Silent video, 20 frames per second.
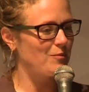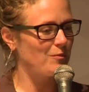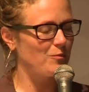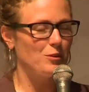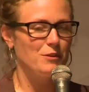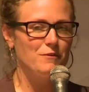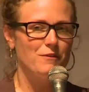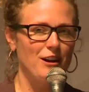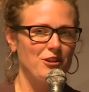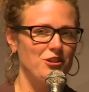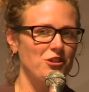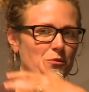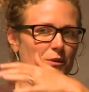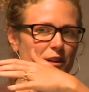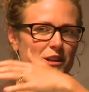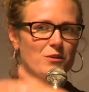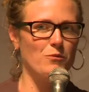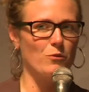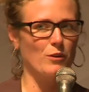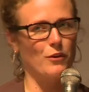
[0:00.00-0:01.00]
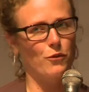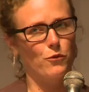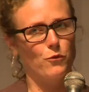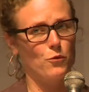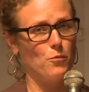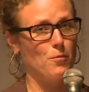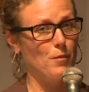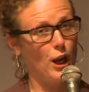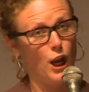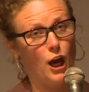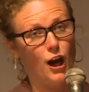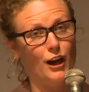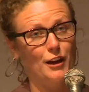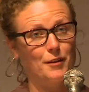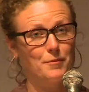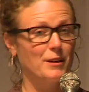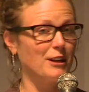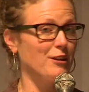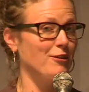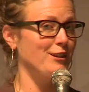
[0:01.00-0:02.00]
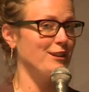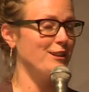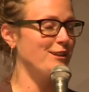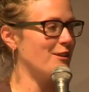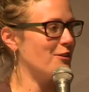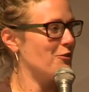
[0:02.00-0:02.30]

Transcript: when Fashion Week went through Milan, Paris,